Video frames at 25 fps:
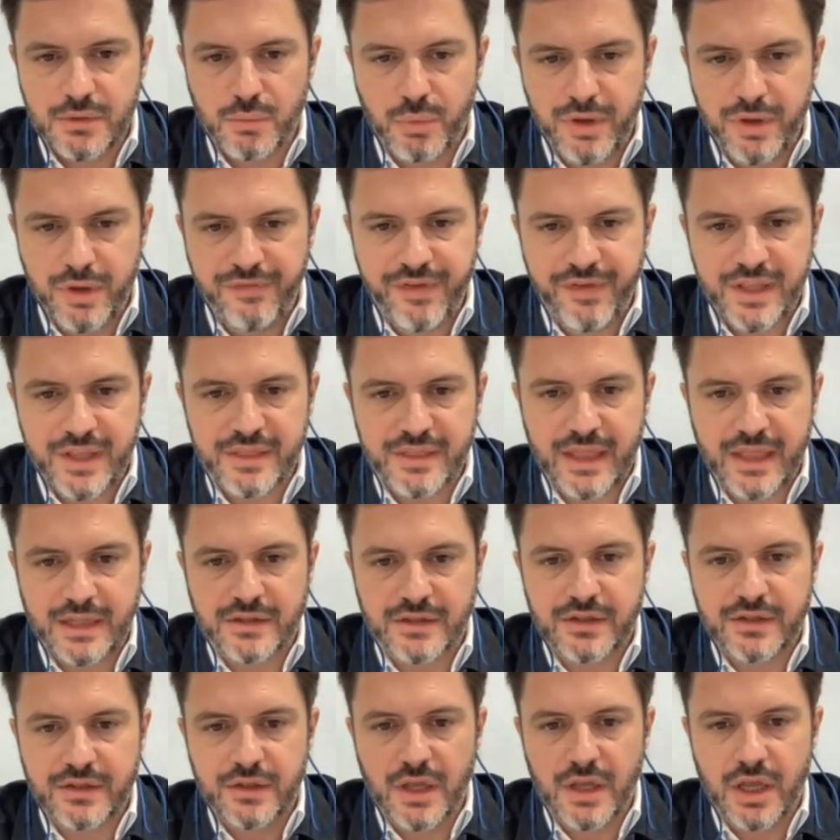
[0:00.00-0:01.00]
we think
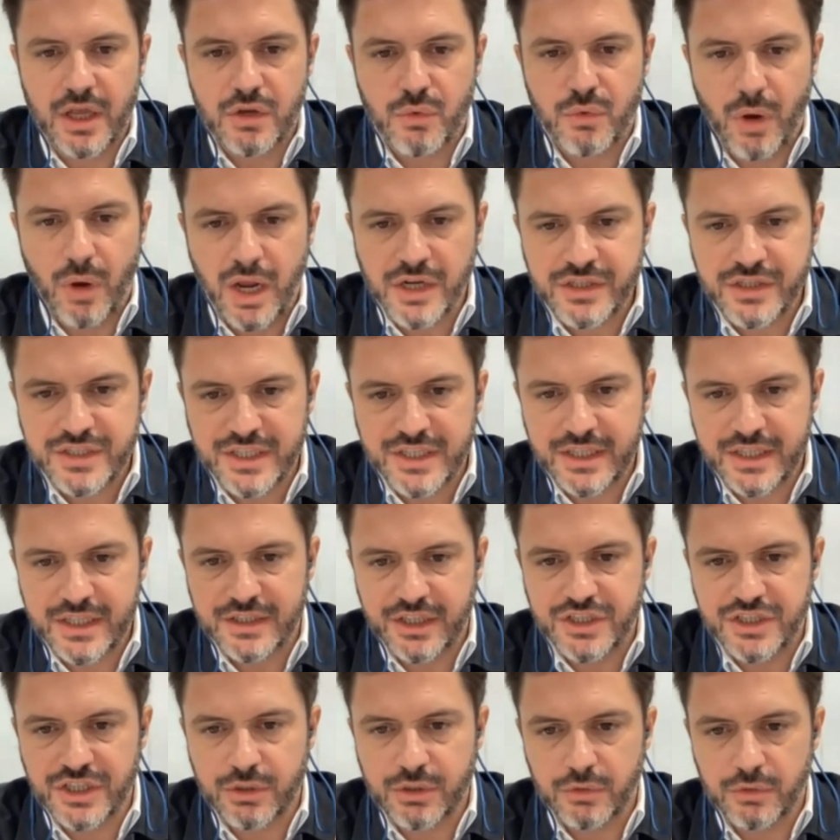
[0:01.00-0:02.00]
that granting
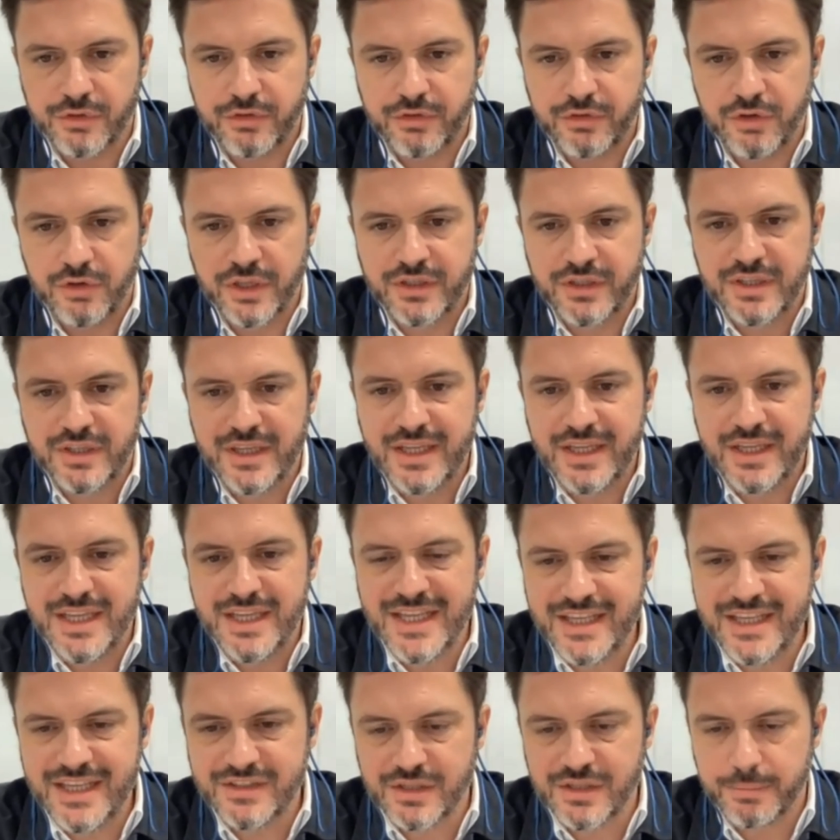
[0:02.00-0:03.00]
digital sovereignty
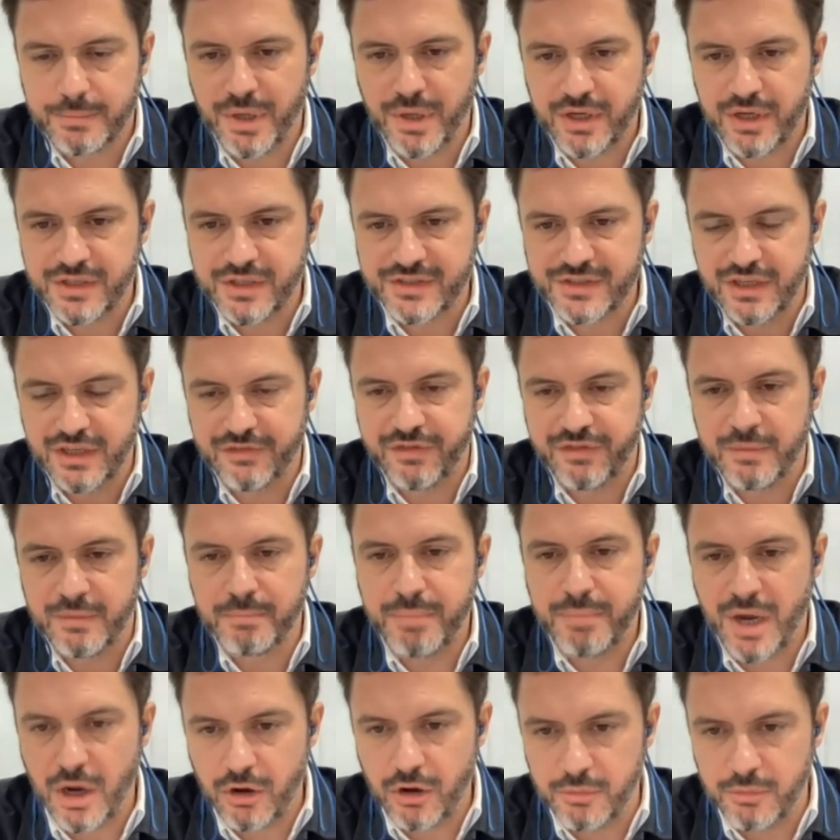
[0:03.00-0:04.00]
is a policy of
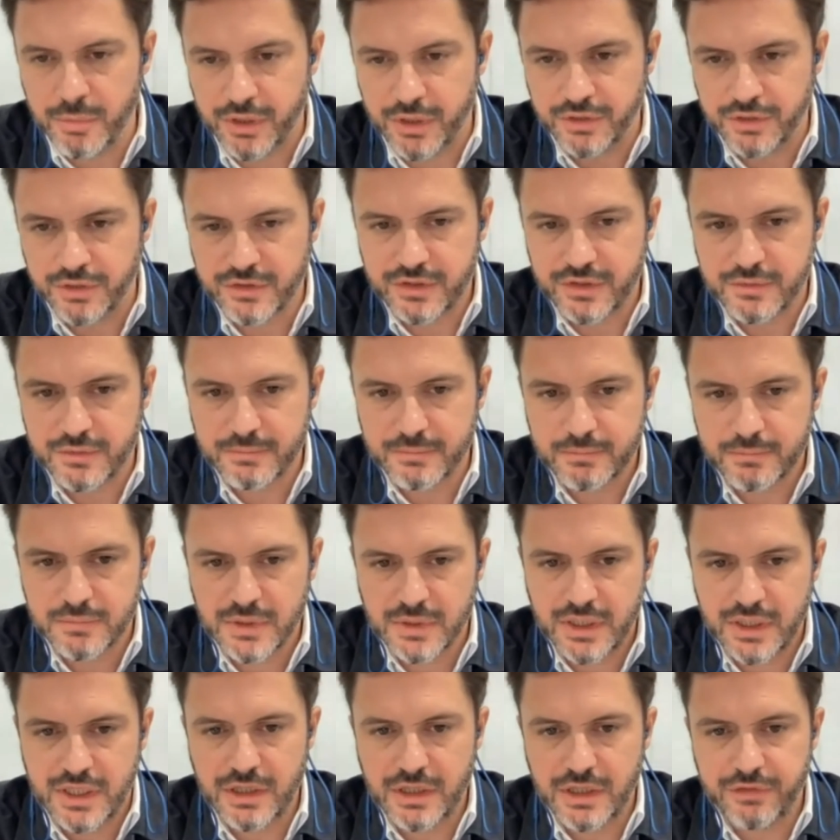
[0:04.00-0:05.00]
empowerment
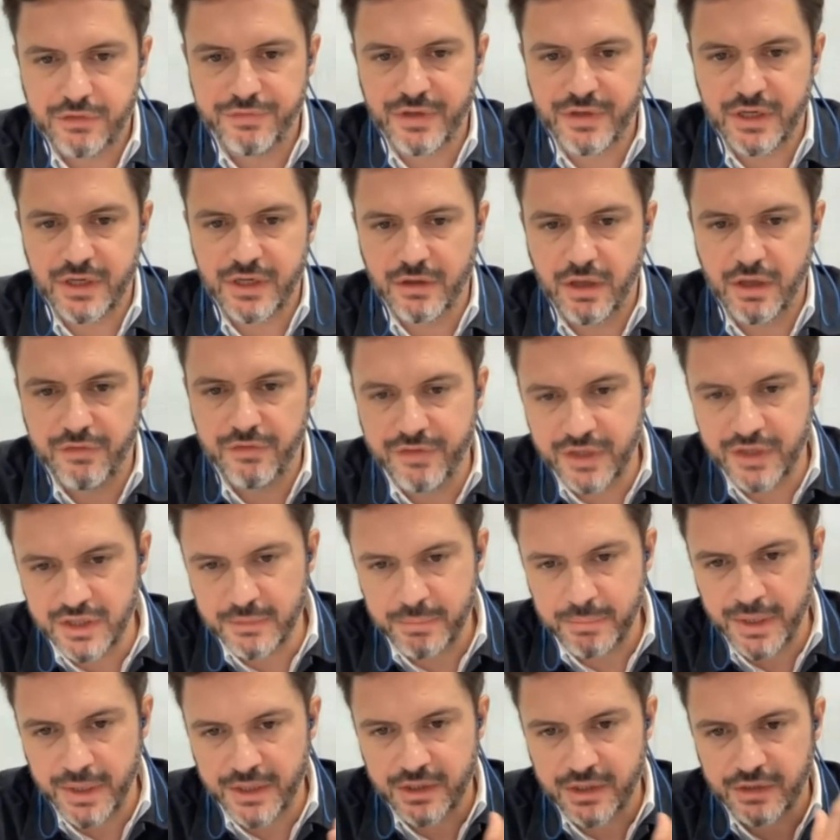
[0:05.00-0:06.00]
in a field of
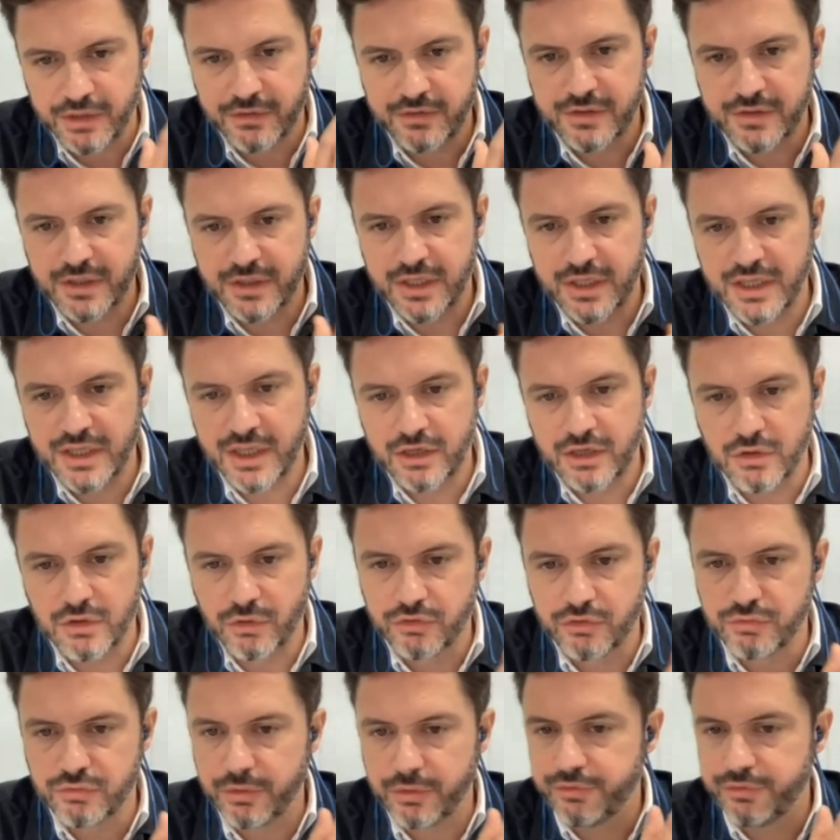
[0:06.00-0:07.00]
independence. It includes
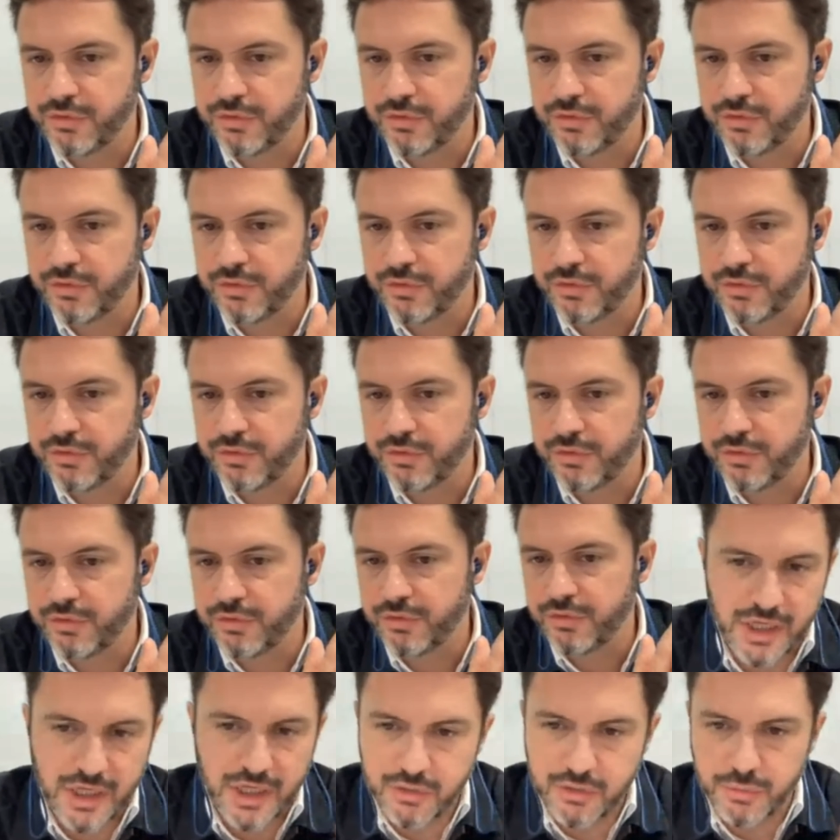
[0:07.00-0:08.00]
refusing or
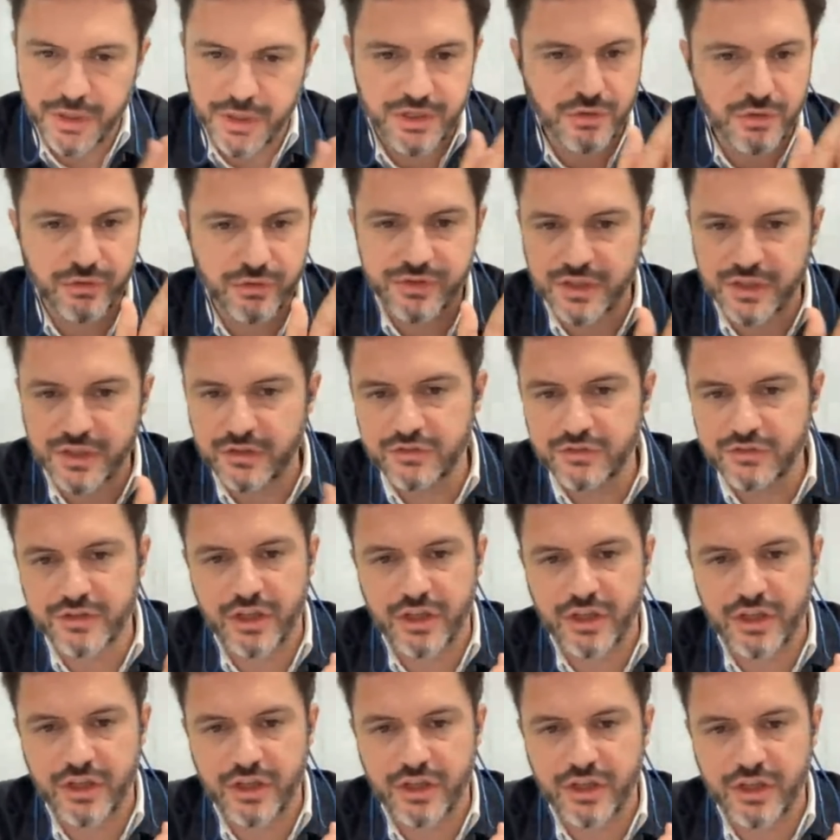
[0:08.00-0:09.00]
knowingly reducing some
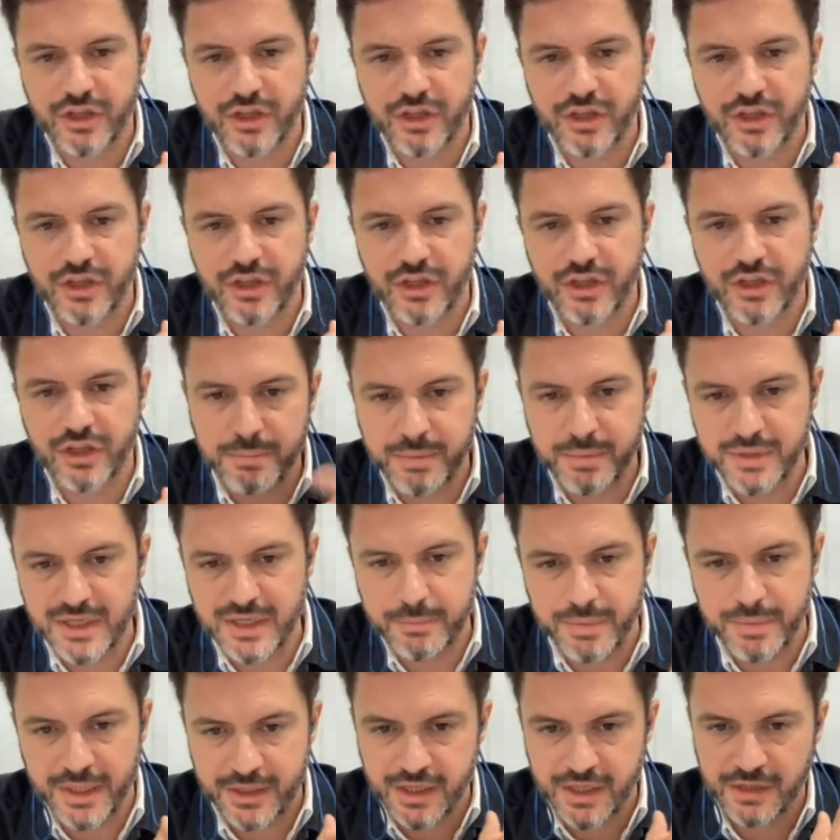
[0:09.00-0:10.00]

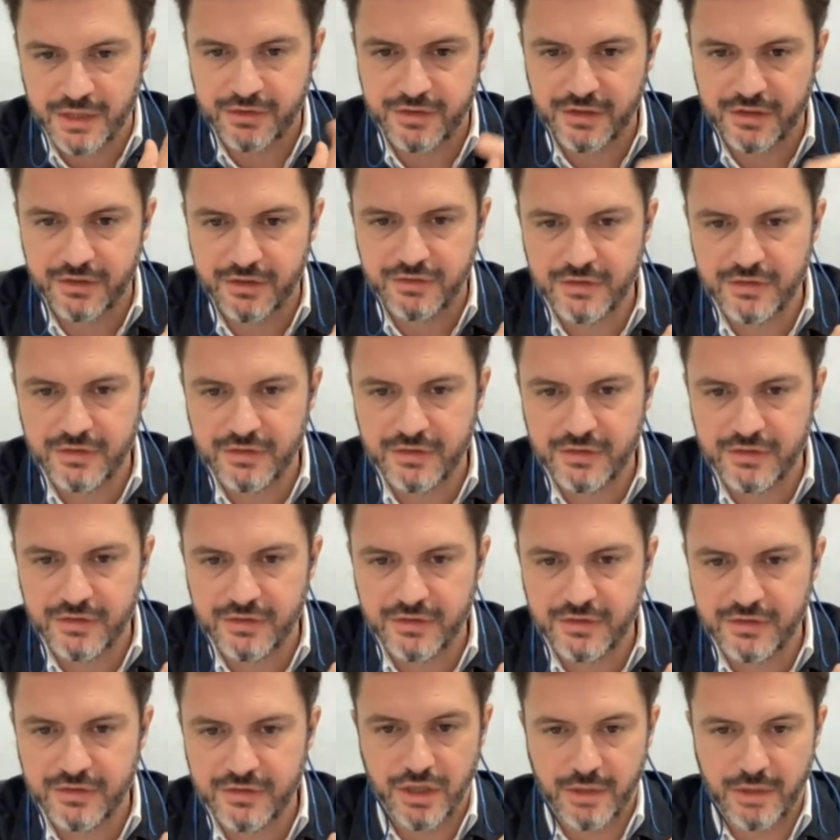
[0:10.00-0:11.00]
interdependencies in
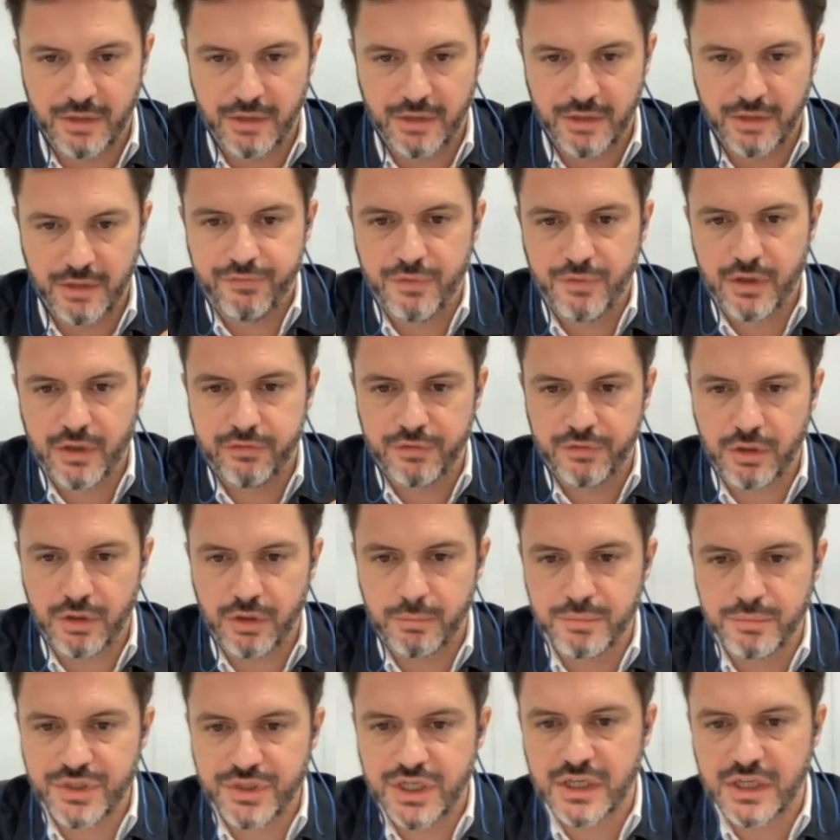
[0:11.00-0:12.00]
the name of an
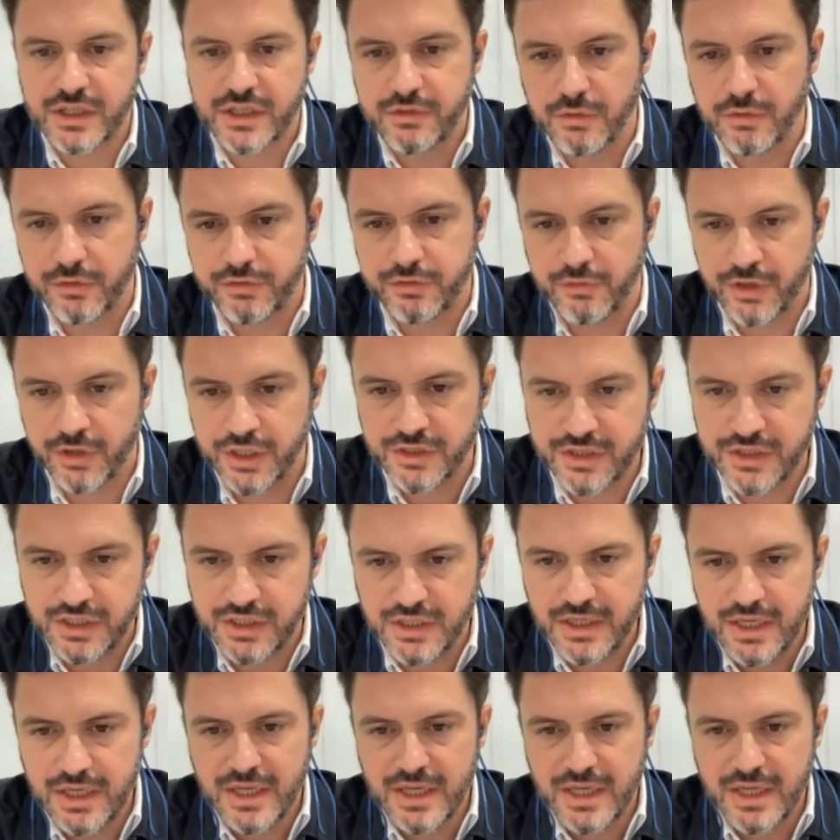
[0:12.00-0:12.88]
objective of sovereignty.